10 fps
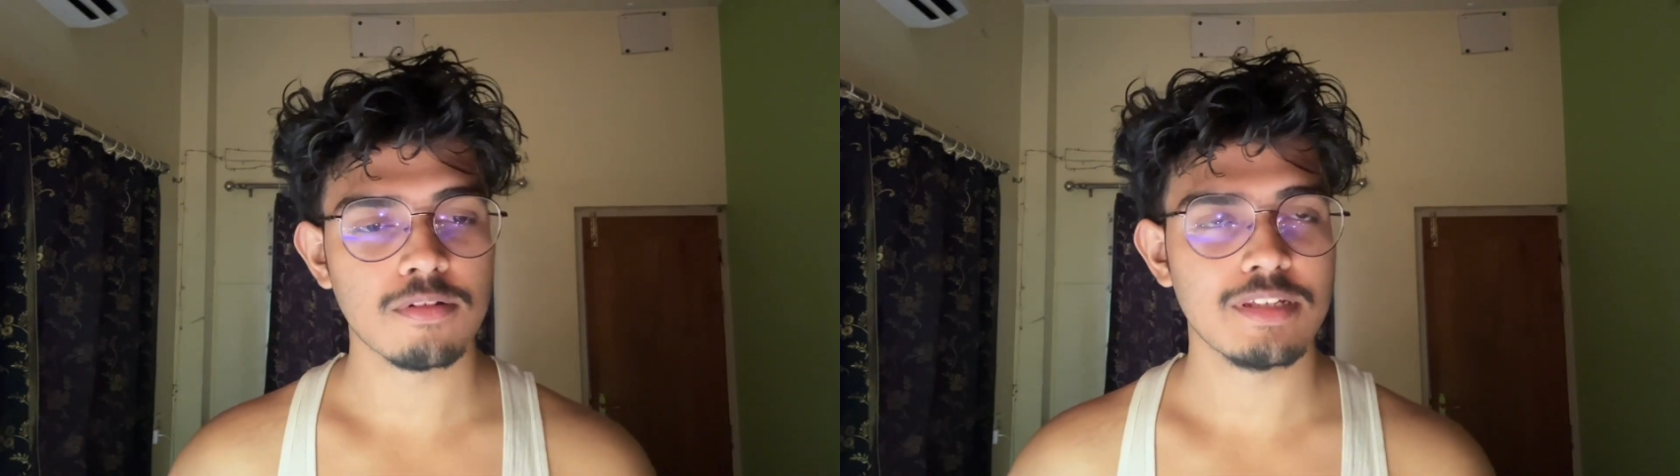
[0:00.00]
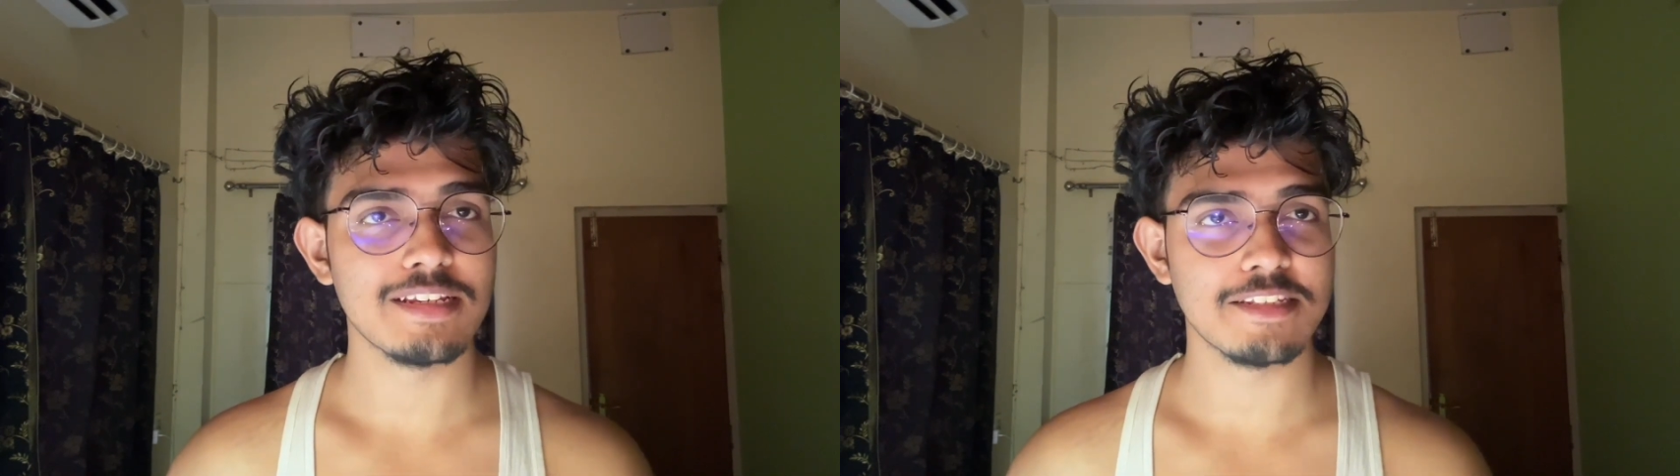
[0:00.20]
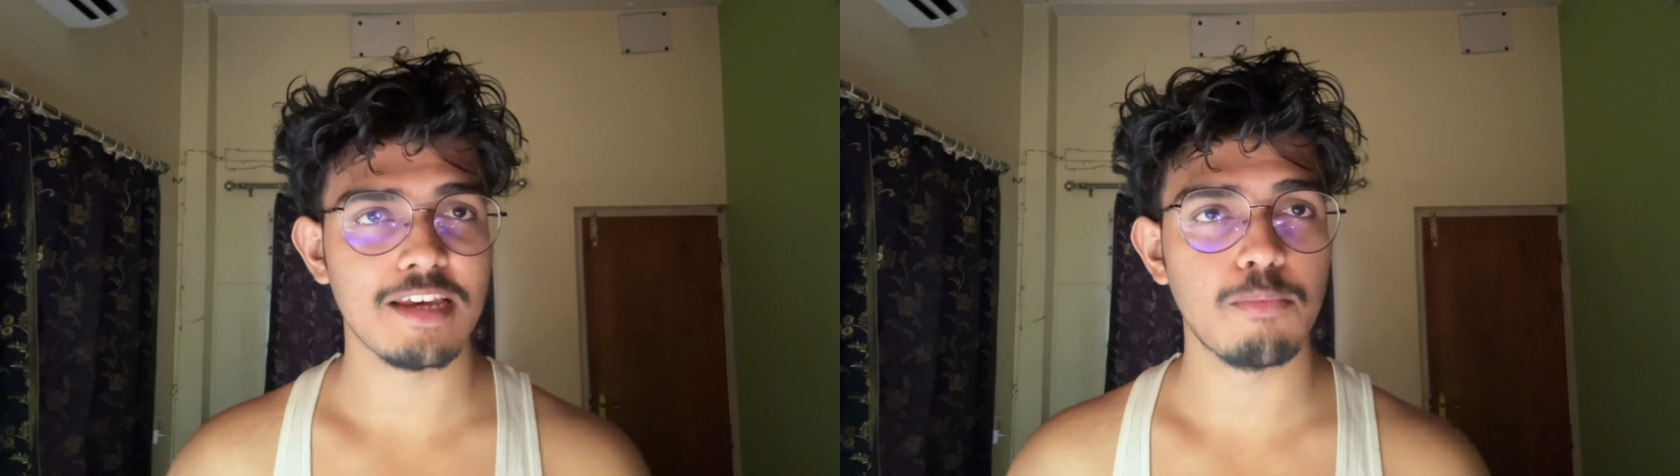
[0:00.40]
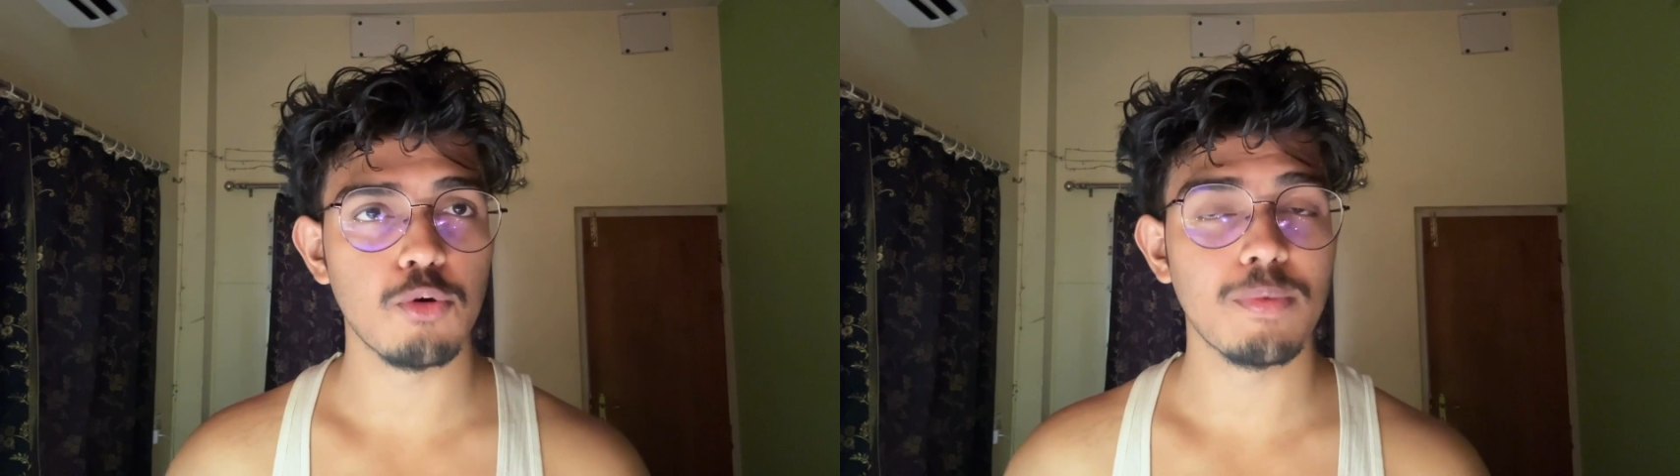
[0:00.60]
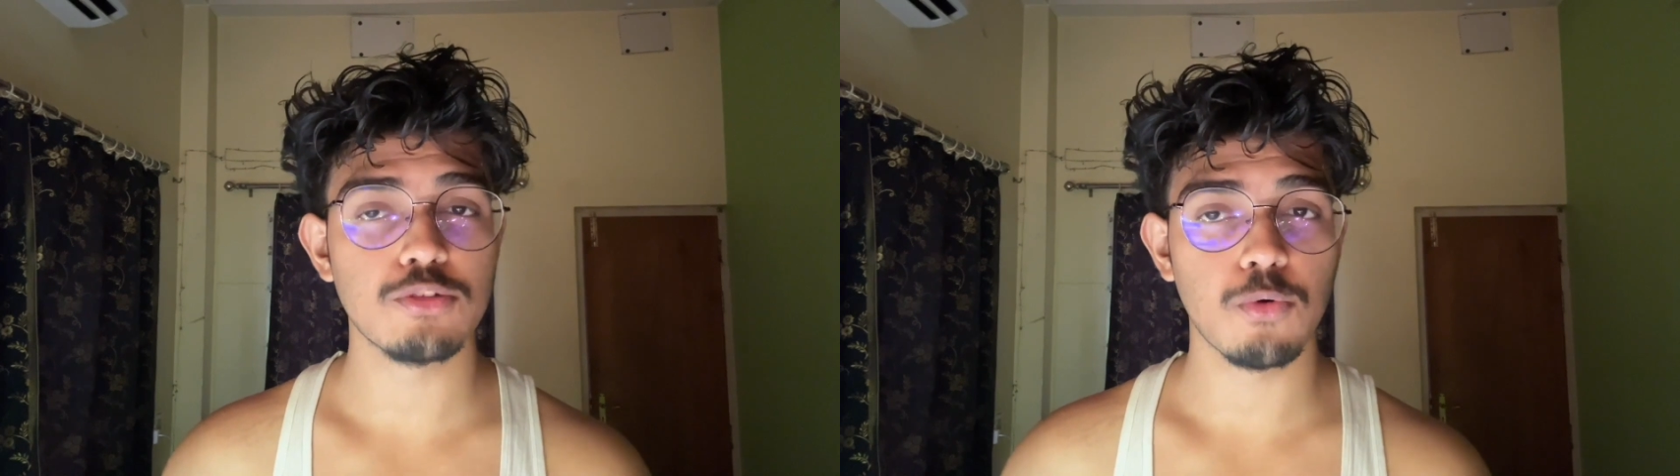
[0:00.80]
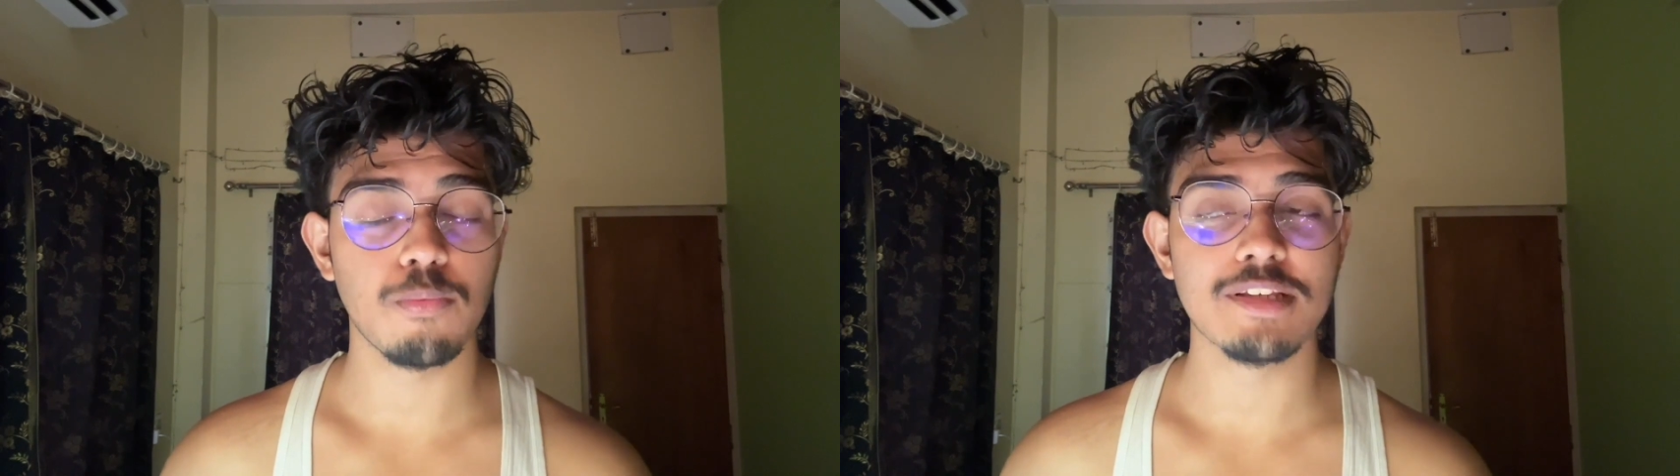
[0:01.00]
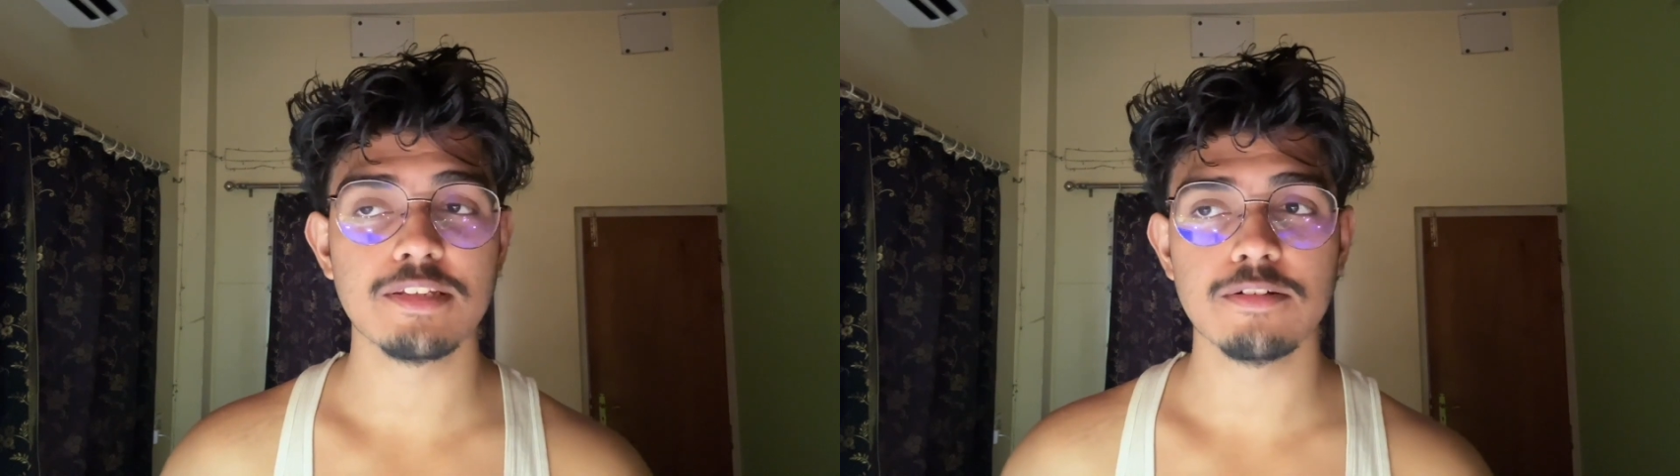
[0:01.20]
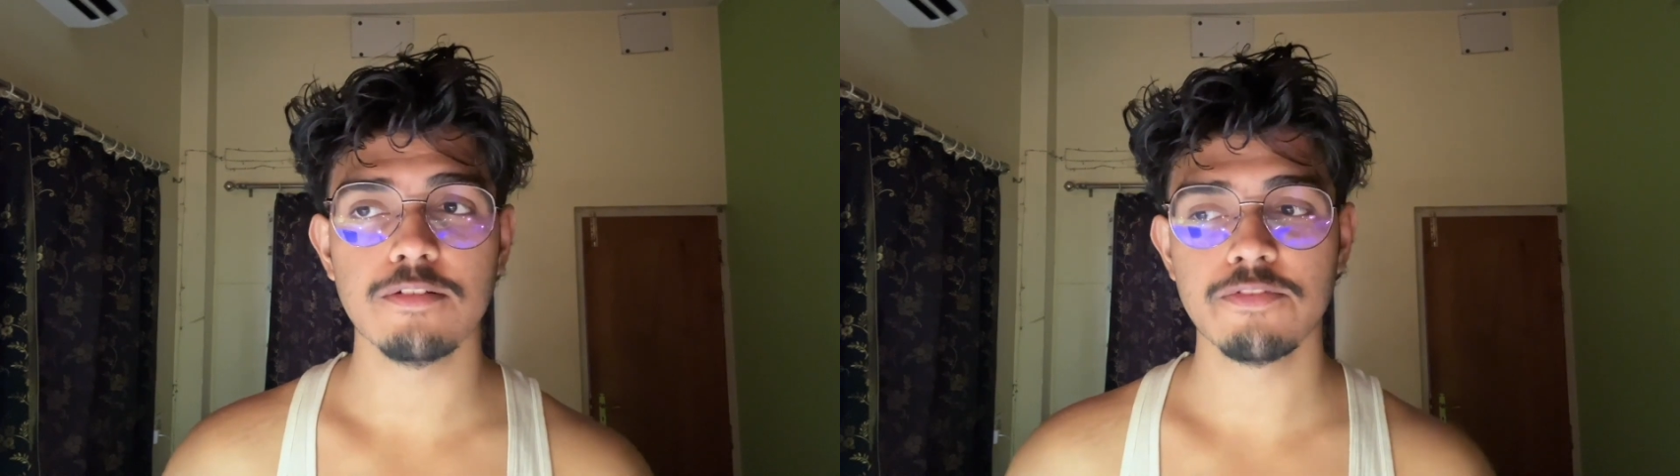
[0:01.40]
in the exam room, I told
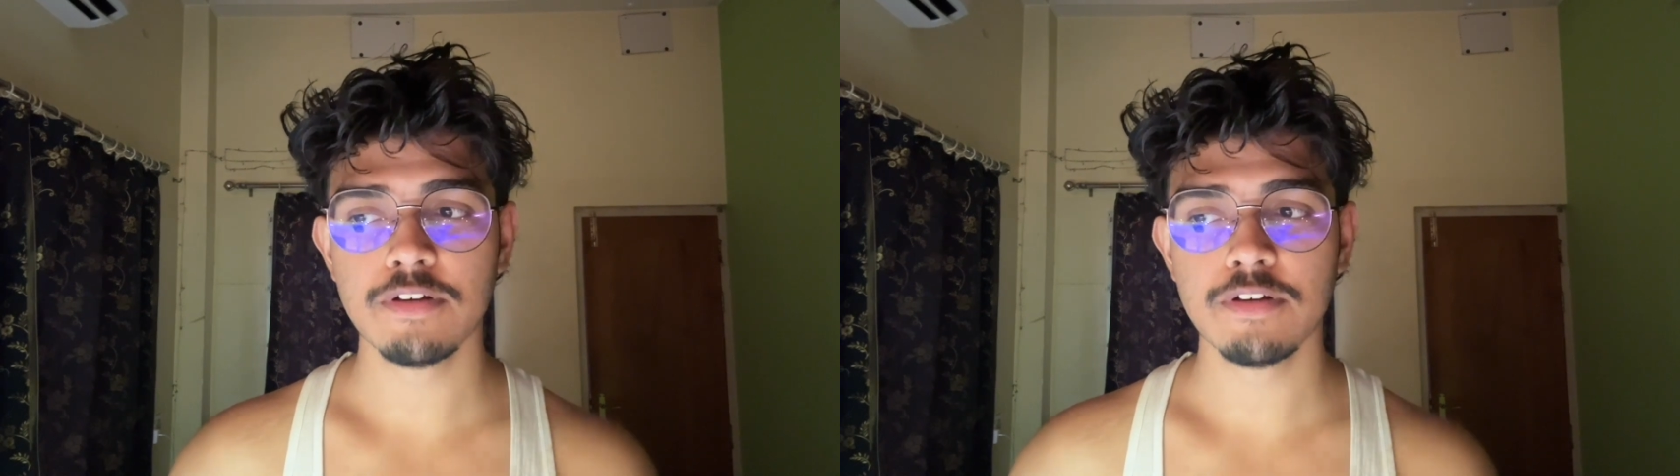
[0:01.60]
myself,